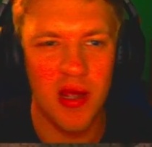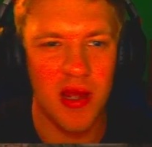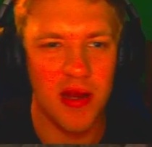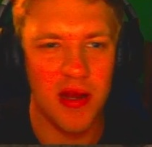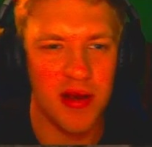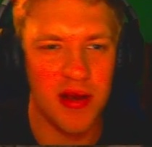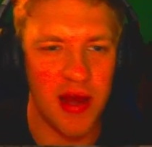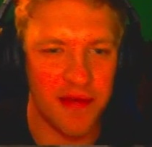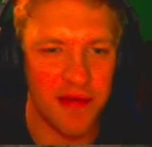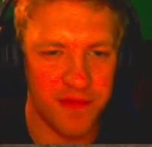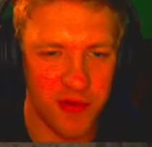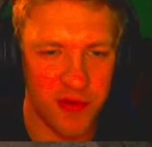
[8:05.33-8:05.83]

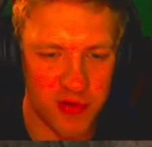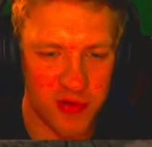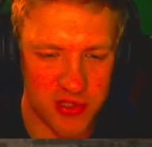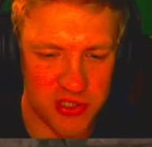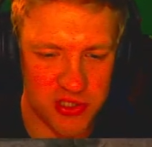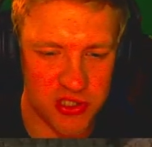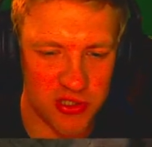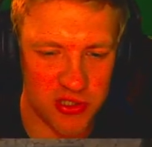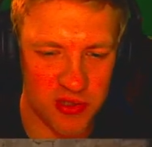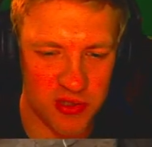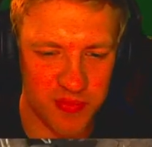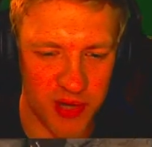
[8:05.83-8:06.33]
Not fully
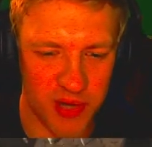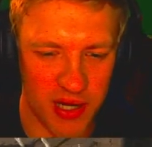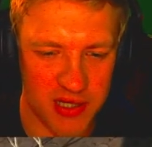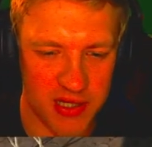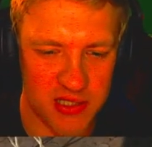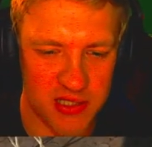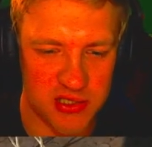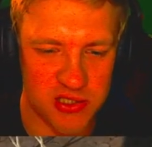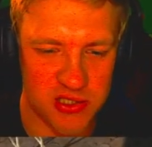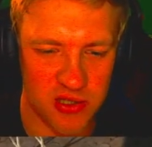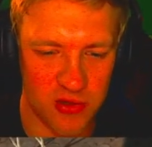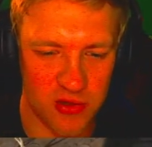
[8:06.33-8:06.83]
sure, but I can
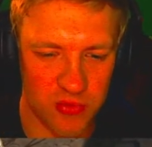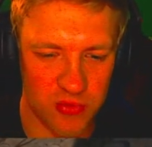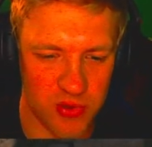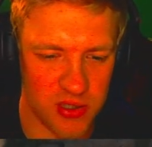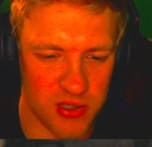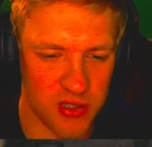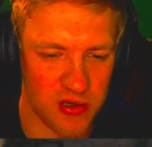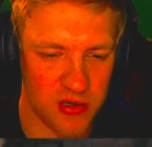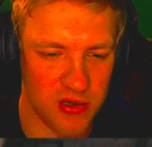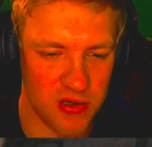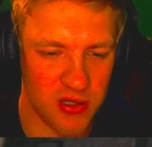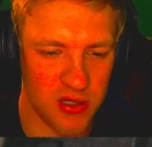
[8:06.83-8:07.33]
start
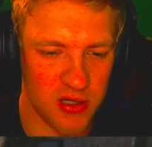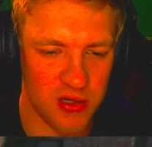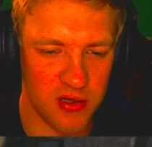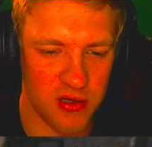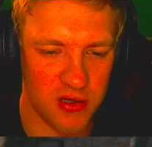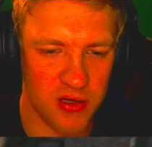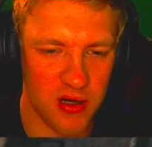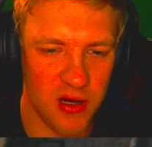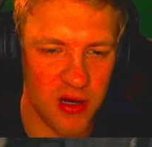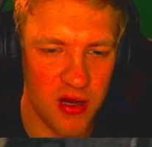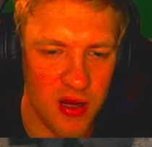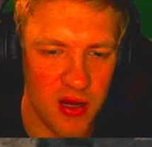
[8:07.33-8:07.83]
working
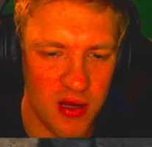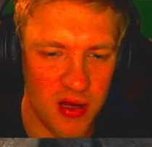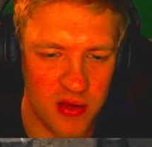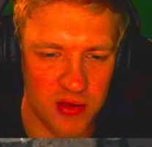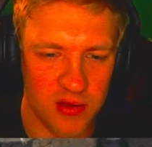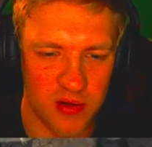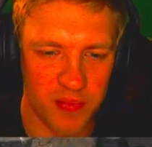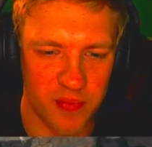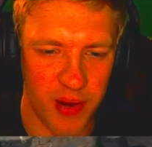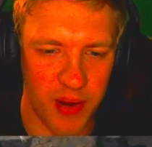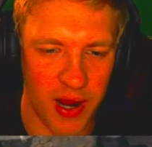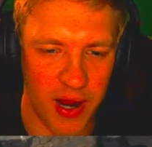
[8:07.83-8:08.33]
on
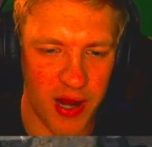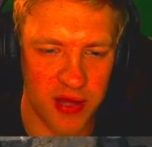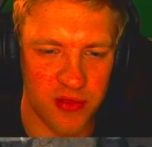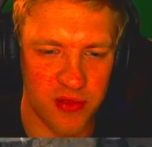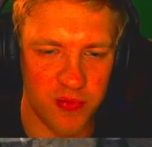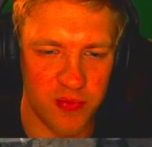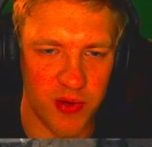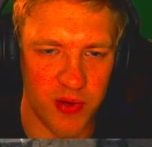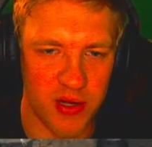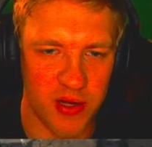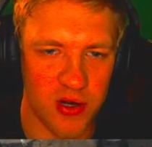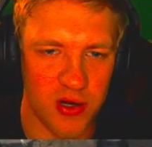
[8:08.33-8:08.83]
their
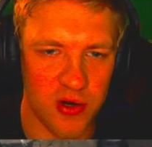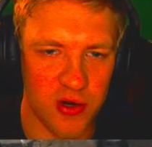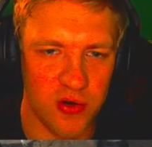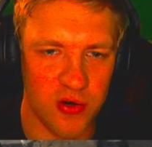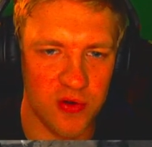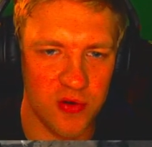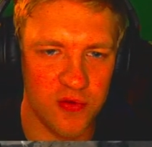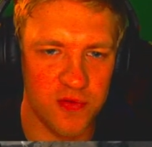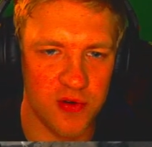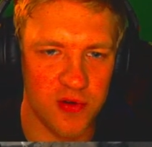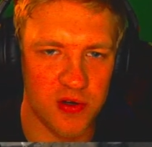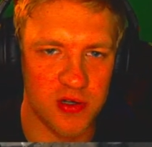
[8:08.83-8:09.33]
pathway
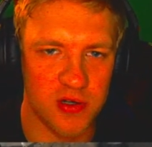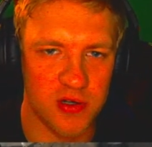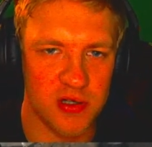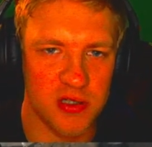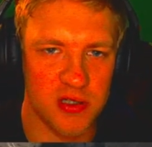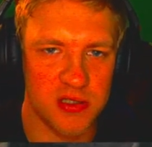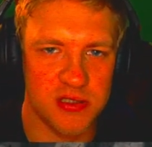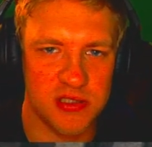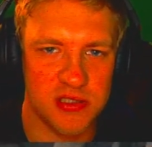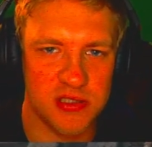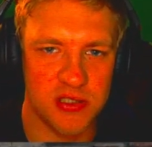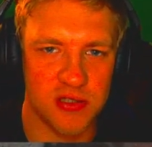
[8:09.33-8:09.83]
over
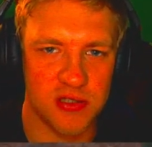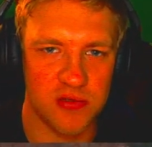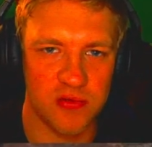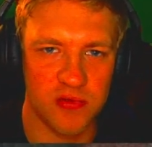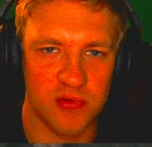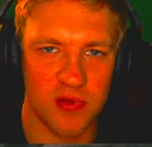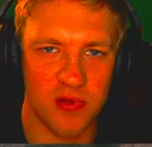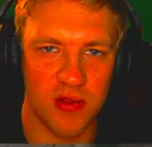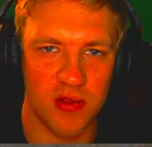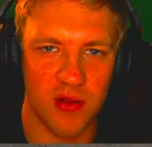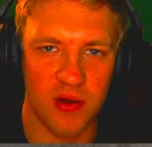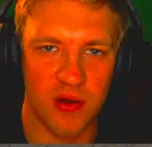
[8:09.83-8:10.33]
to
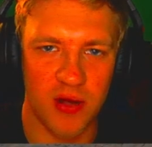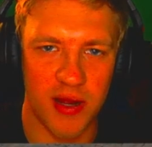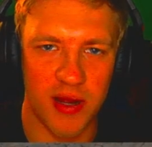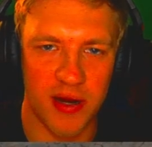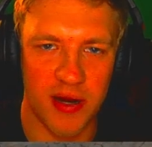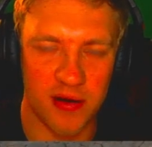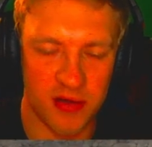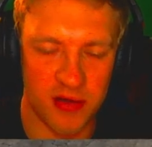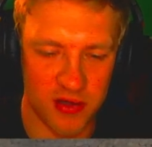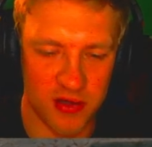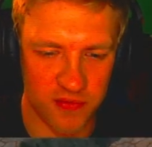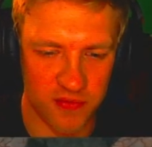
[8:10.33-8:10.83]
the
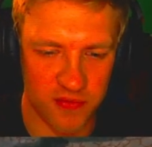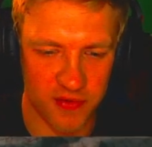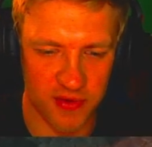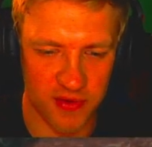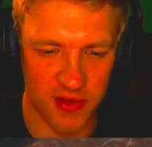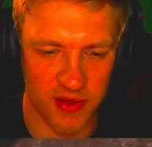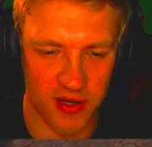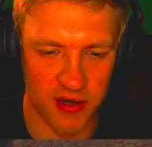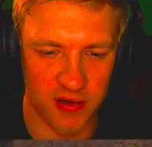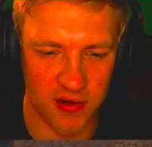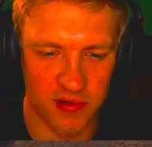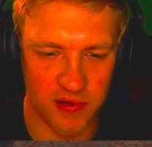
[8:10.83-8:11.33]
area over
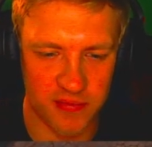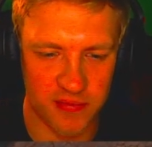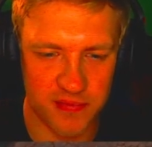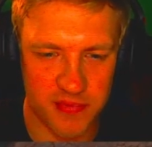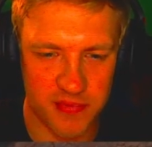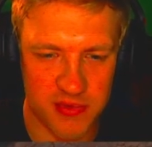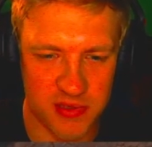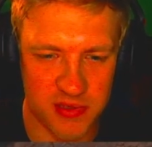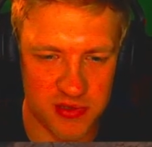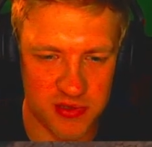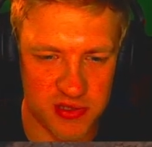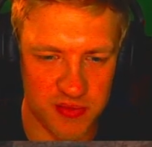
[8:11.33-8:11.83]
there.
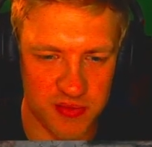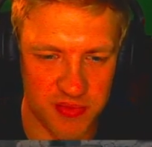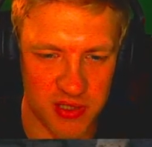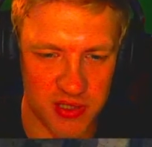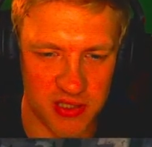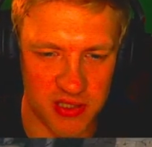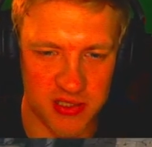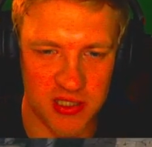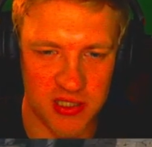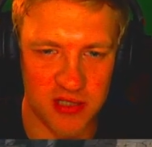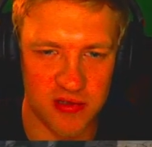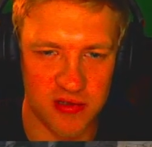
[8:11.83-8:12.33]
There's something
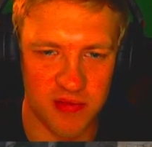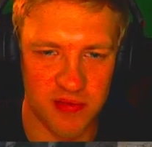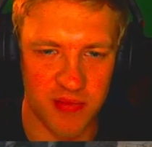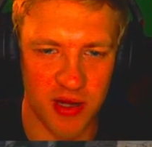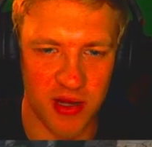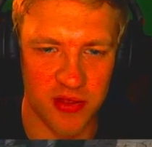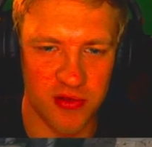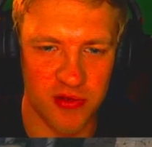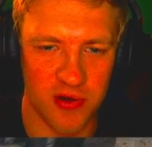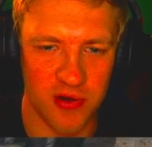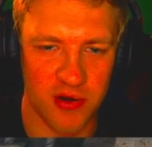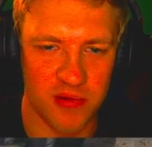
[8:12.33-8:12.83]
tickling my
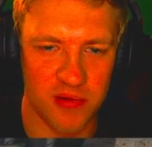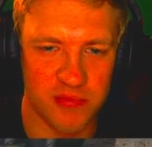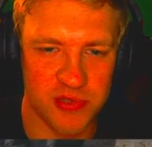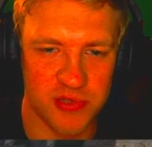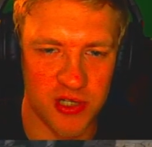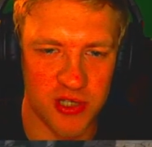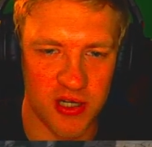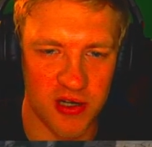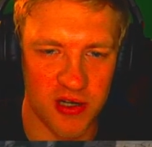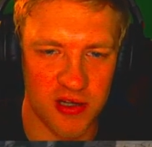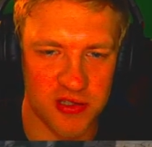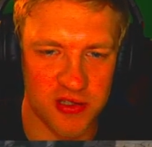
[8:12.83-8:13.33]
throat. I'm
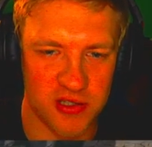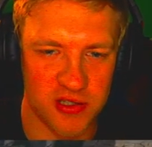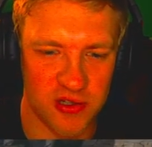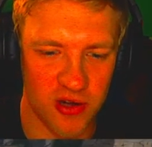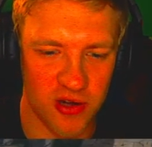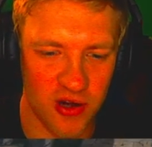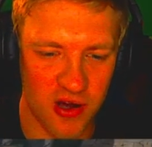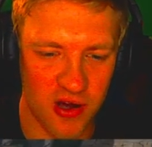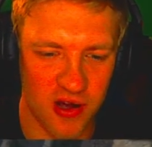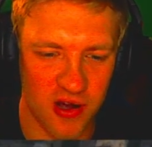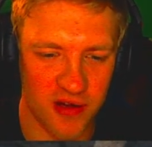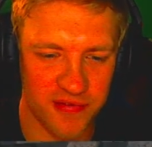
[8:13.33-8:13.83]
trying not to
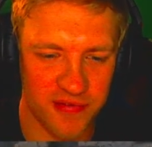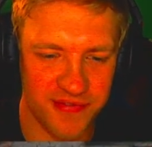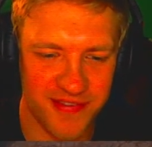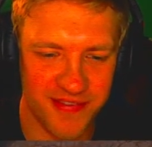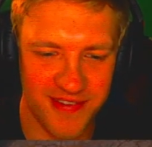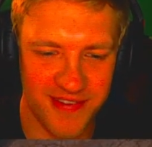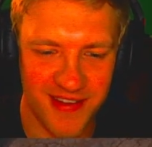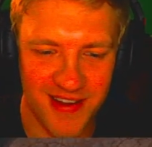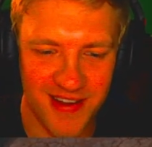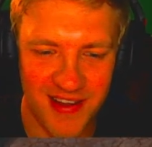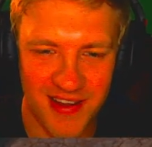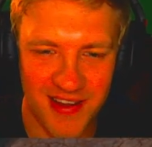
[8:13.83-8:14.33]
cough.
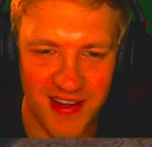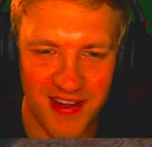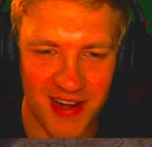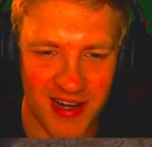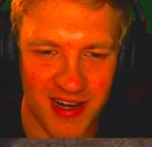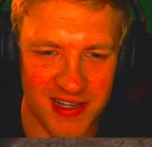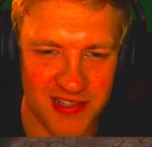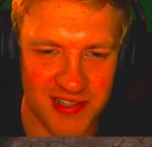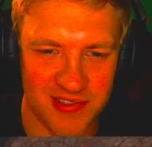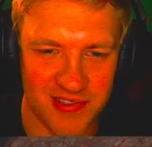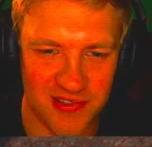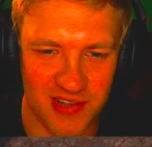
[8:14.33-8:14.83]
I
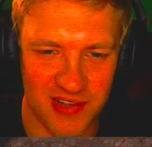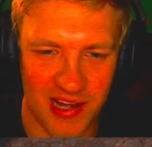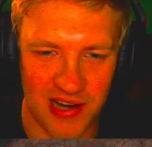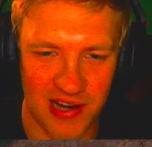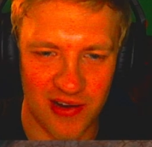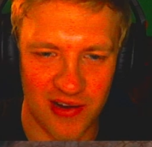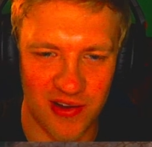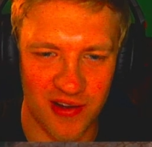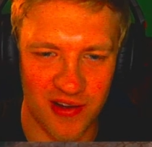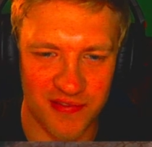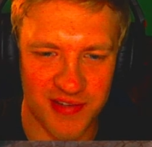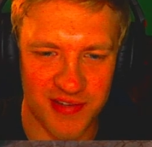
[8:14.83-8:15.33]
can do that
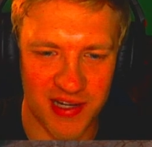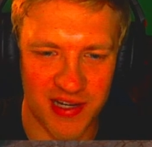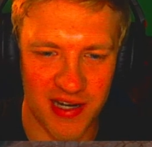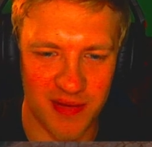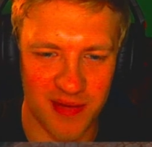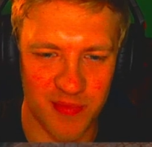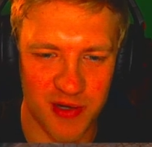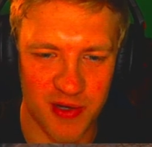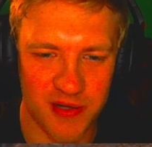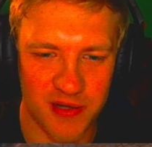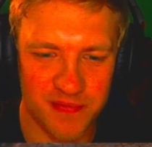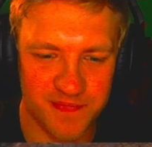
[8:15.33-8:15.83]
off
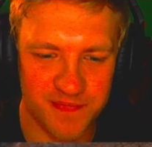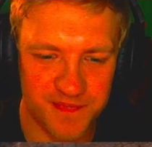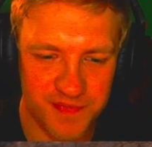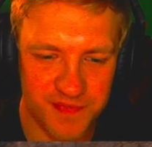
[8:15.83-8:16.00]
camera.